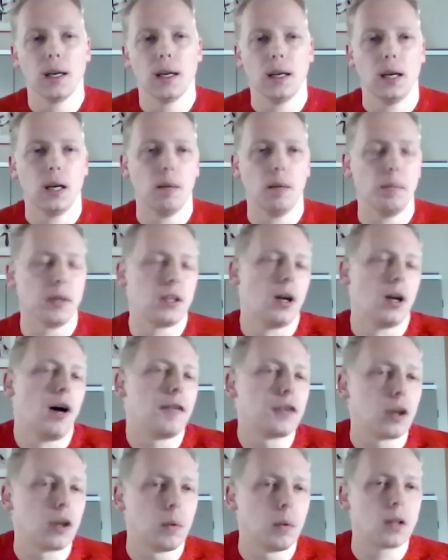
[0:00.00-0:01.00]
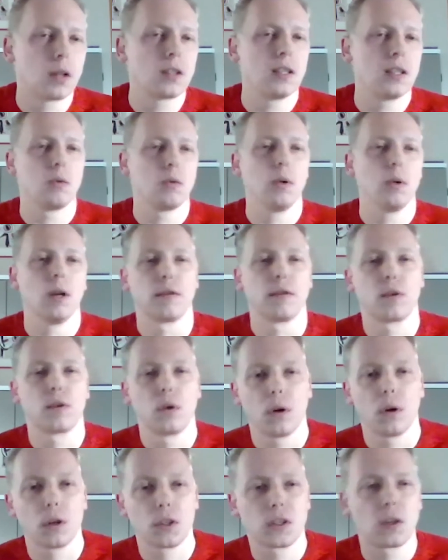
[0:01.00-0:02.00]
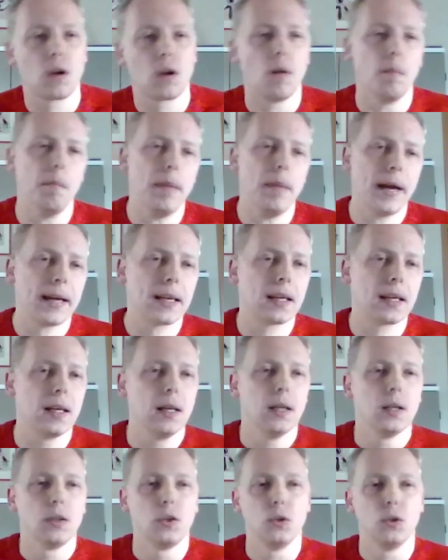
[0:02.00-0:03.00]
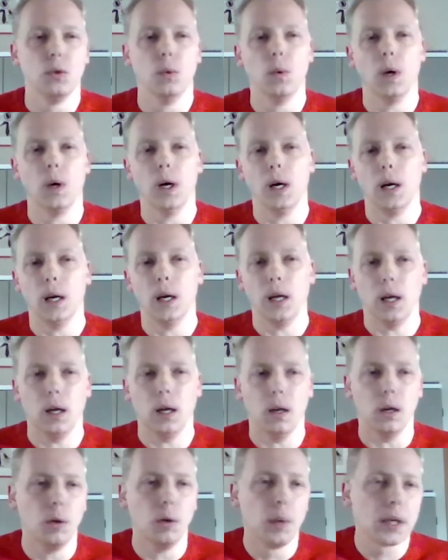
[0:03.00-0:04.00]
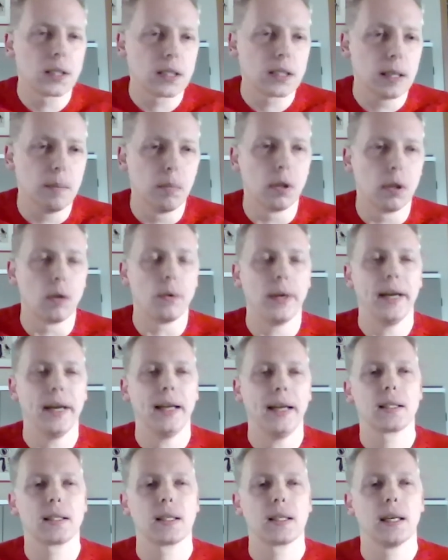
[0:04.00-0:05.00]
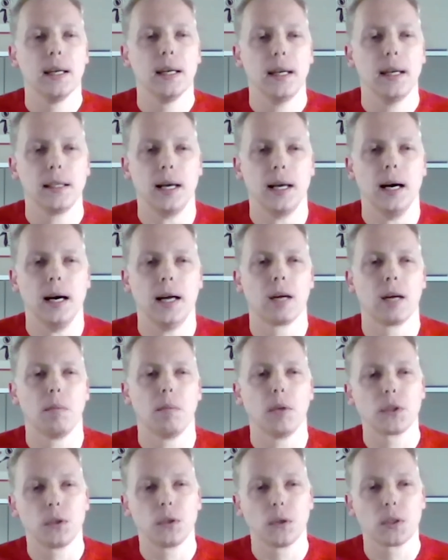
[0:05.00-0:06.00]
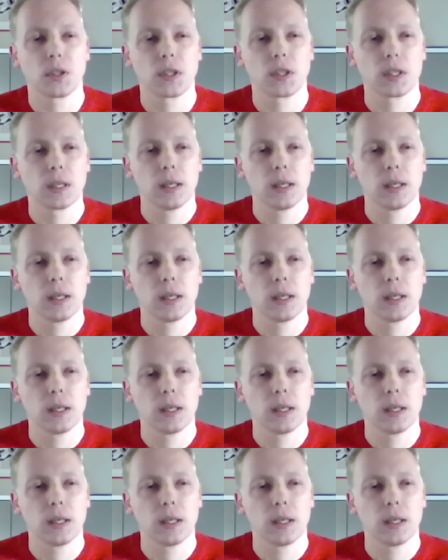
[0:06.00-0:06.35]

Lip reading: But afterwards, it will, of course, come back to a lower symbol rate at a higher modcode.